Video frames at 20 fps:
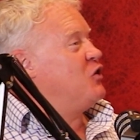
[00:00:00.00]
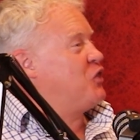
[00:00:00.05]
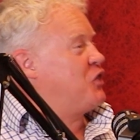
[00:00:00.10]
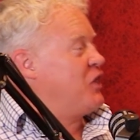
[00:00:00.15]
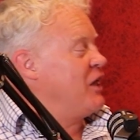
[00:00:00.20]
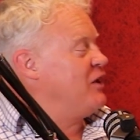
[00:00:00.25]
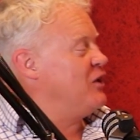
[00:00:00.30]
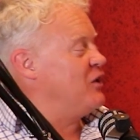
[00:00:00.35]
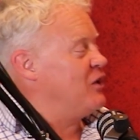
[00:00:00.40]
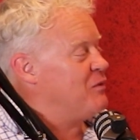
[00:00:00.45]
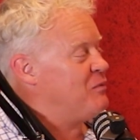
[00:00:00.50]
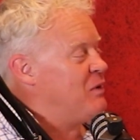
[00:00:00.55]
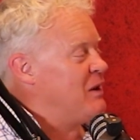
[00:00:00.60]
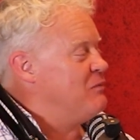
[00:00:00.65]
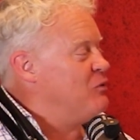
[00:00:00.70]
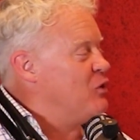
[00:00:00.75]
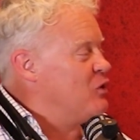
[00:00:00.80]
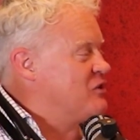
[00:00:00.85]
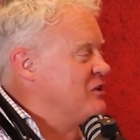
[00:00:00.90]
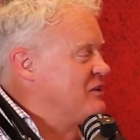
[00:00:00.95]
think you'd have been a
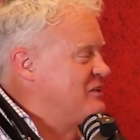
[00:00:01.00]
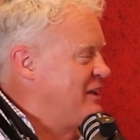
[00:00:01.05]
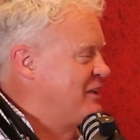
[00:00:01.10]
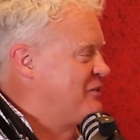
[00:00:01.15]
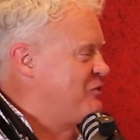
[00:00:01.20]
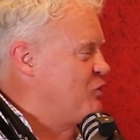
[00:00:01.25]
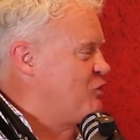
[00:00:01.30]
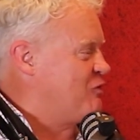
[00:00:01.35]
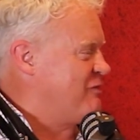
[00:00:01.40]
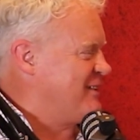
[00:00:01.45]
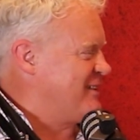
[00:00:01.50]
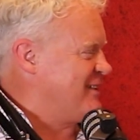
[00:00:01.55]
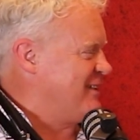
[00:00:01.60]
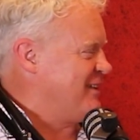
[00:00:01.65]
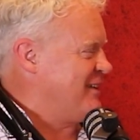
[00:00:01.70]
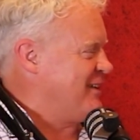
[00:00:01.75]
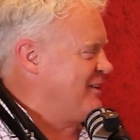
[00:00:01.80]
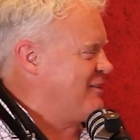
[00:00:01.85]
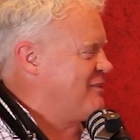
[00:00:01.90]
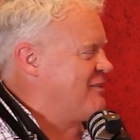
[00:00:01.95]
more successful
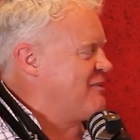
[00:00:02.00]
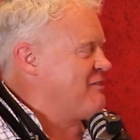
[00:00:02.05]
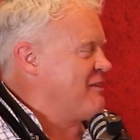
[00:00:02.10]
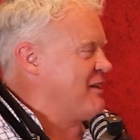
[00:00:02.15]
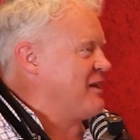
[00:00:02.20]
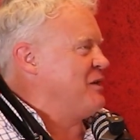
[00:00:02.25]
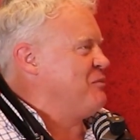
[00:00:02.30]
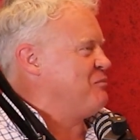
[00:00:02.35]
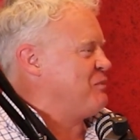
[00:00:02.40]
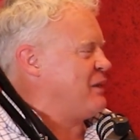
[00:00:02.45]
cricket player?